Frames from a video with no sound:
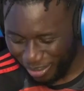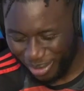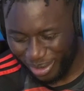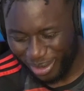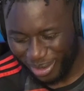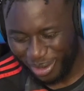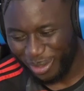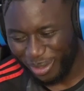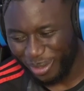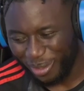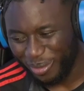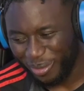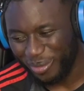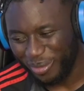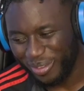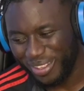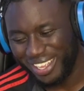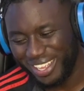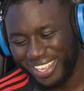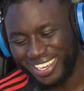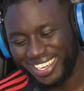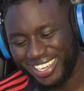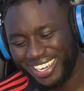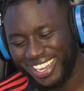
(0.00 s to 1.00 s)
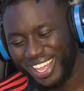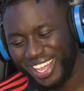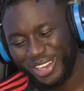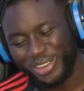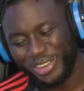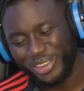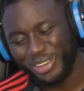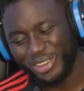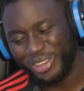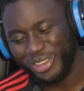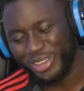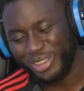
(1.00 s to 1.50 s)
know, man. I
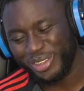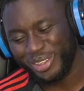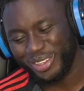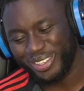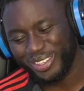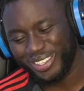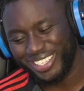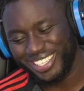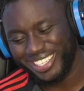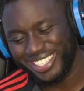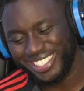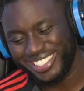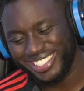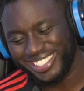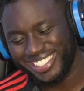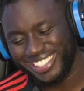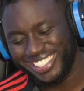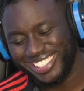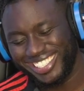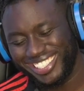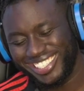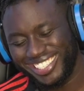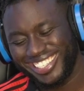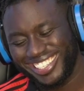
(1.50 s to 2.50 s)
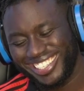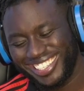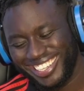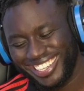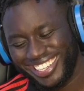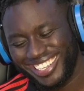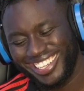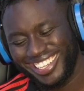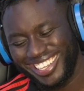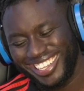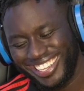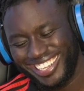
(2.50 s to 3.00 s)
don't know. This is
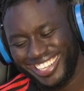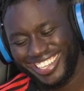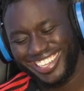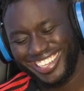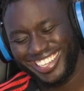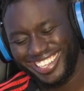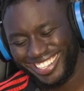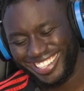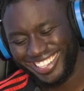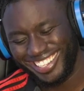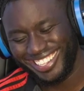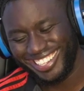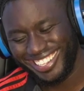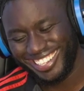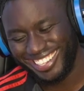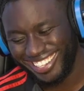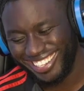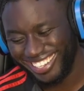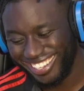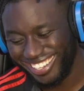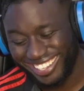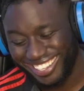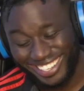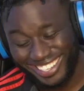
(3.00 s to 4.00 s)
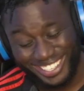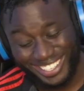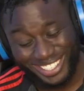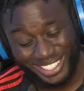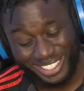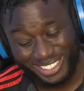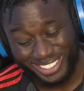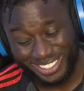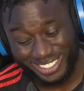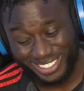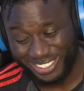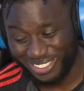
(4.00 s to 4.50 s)

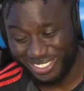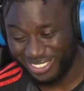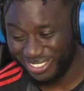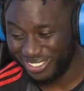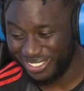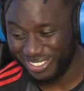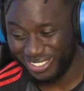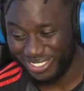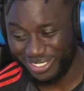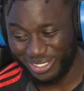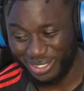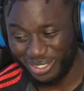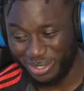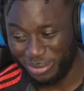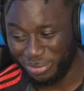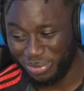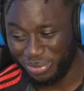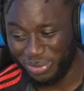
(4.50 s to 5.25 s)
this is some